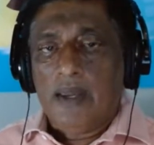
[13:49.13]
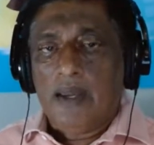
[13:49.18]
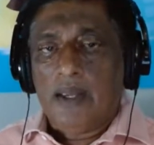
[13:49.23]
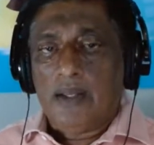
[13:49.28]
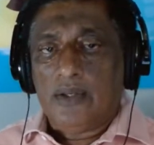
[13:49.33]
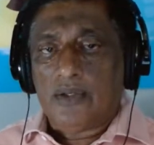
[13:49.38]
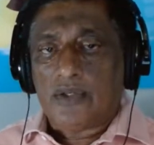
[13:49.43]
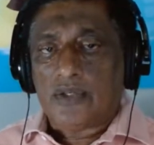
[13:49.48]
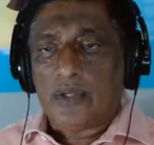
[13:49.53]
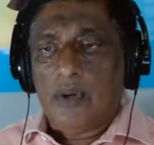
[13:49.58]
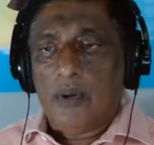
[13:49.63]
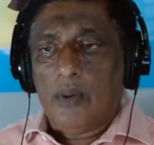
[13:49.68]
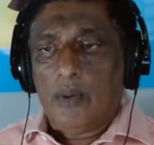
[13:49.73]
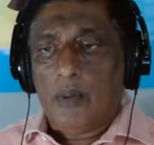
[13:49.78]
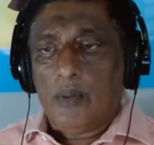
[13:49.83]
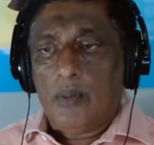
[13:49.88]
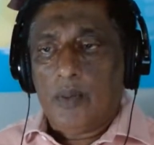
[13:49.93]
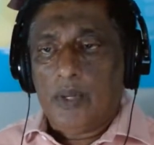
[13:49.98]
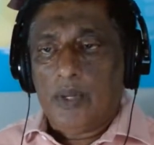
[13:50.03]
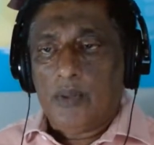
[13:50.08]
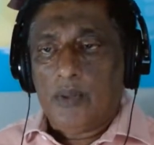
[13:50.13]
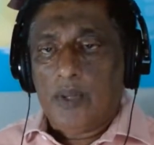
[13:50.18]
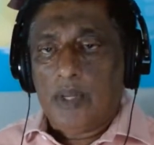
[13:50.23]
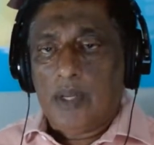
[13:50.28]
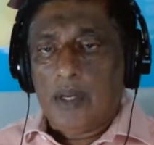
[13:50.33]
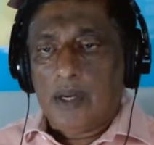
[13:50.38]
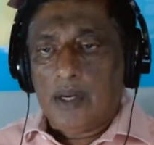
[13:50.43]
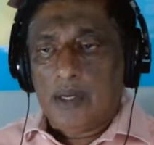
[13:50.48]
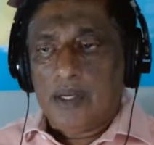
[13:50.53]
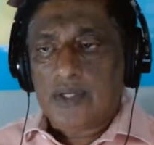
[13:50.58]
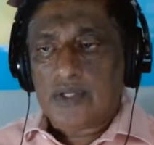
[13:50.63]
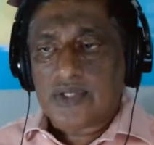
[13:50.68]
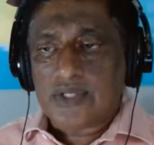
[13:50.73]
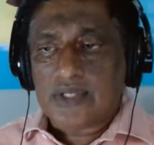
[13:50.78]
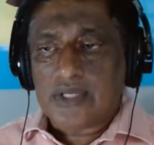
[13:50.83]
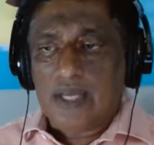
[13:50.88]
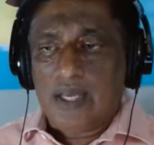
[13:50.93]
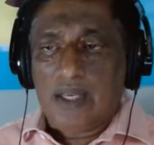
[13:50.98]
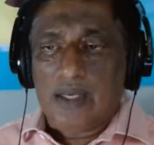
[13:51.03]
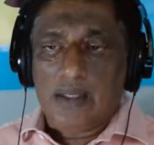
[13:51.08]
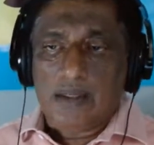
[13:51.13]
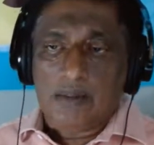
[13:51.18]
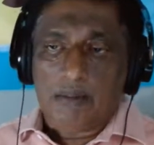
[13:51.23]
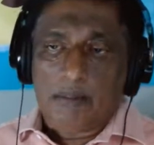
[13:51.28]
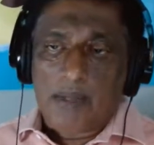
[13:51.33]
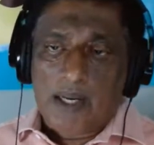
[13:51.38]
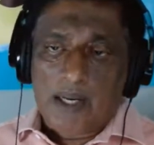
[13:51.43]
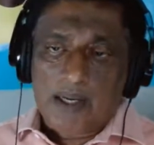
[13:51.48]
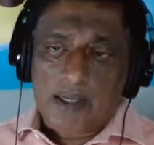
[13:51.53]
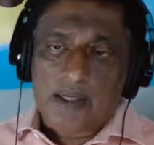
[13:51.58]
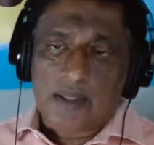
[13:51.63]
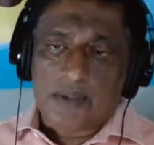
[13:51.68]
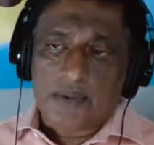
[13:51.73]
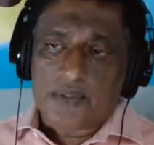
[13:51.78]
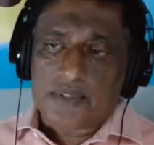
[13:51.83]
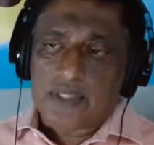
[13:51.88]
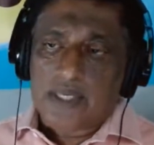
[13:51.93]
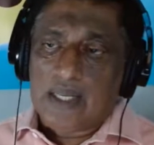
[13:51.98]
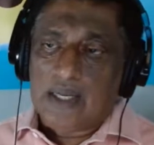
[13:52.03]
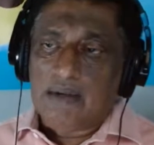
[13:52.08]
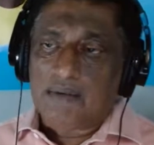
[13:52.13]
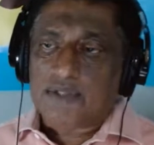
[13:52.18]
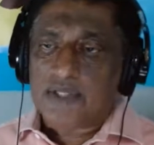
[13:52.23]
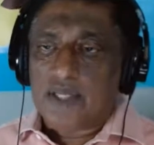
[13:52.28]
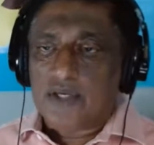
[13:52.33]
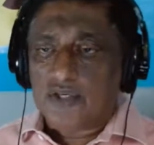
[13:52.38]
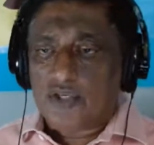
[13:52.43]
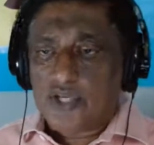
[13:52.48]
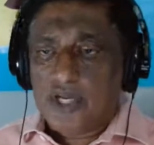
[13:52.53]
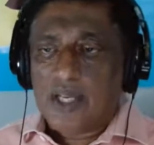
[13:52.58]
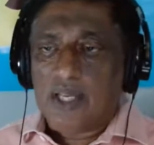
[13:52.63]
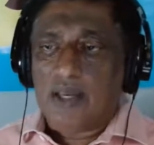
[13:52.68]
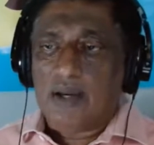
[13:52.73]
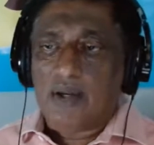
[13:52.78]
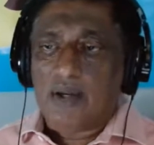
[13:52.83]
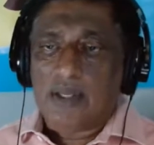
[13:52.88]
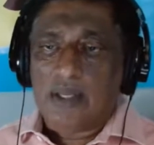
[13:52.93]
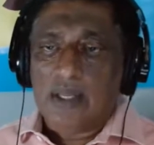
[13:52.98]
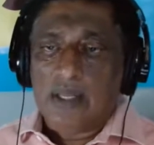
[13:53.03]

And so when we are honest and mark ourselves and check